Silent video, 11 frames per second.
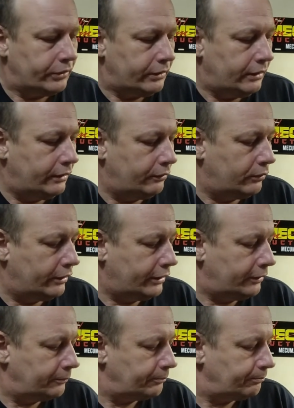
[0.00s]

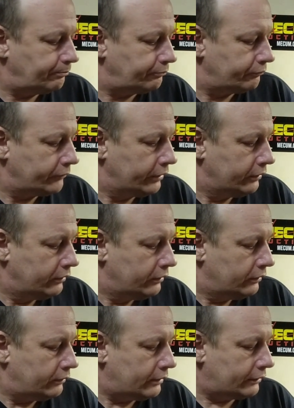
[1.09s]
Anyway,
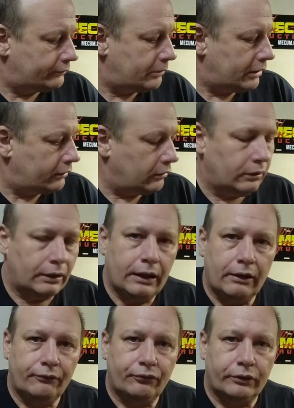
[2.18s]
that's about all I
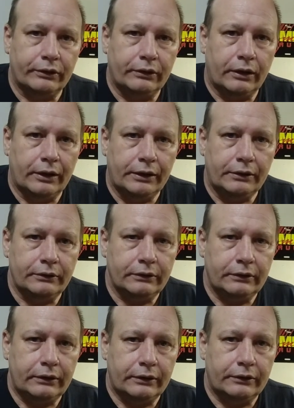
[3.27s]
have for tonight.
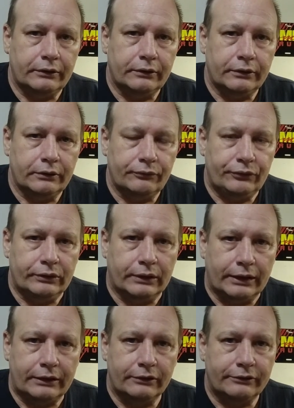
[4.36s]
And if you
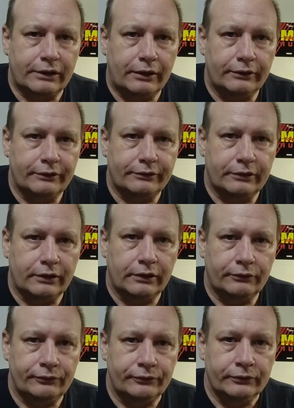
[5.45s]
like this kind of
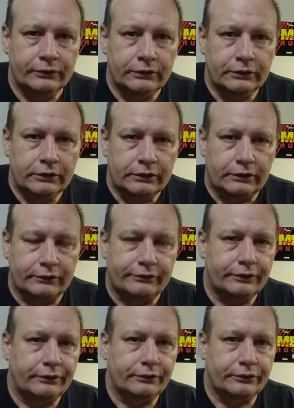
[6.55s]
stuff,
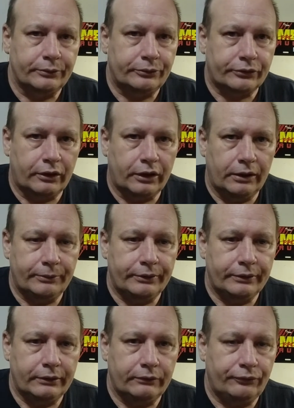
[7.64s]
consider subscribing.
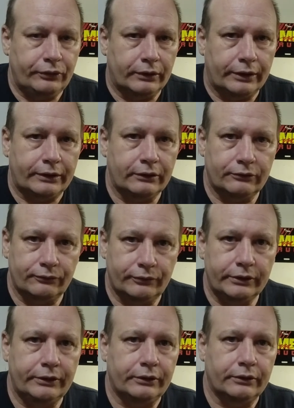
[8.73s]
And if you like this
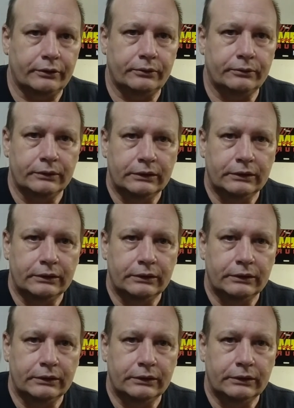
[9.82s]
video,